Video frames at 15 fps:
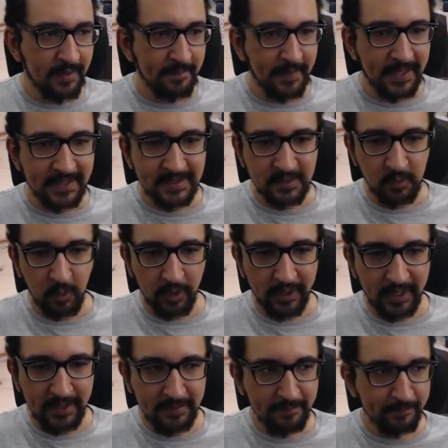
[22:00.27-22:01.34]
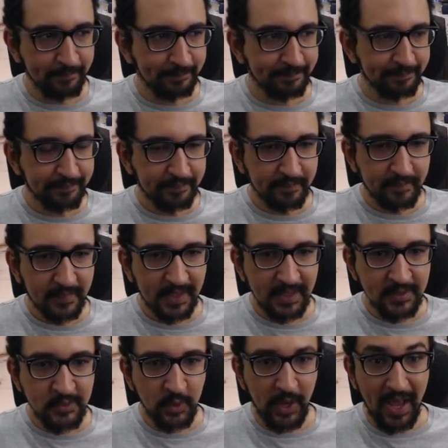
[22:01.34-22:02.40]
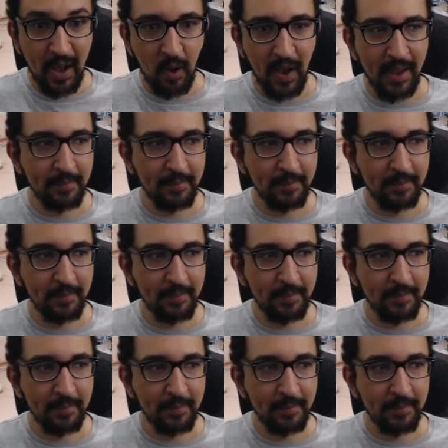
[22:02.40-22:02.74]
it's working. So now I'm